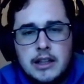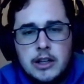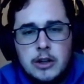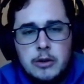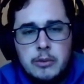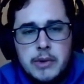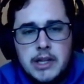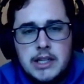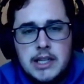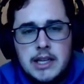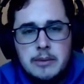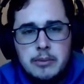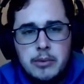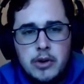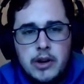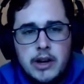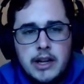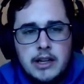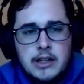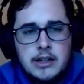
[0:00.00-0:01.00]
a little bit
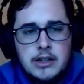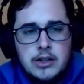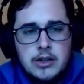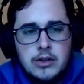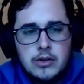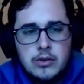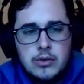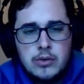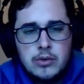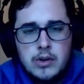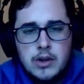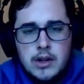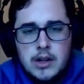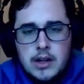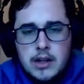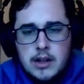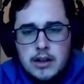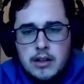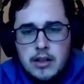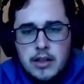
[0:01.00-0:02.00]
deeper into
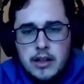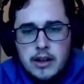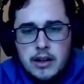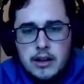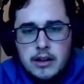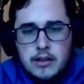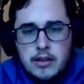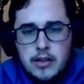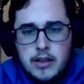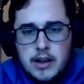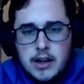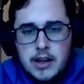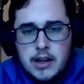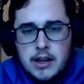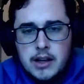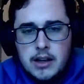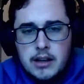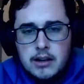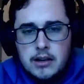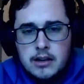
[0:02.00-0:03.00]

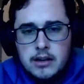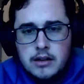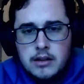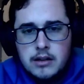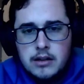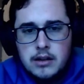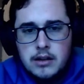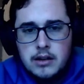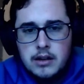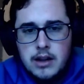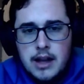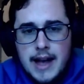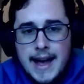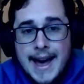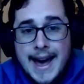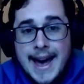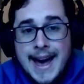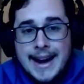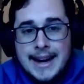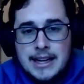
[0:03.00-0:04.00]
the
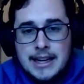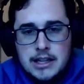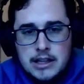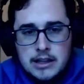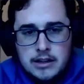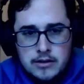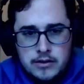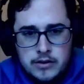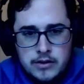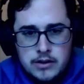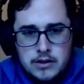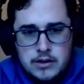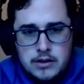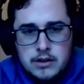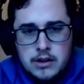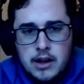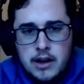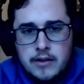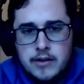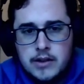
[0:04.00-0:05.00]
active
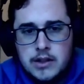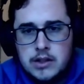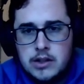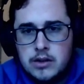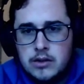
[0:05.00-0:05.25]
lava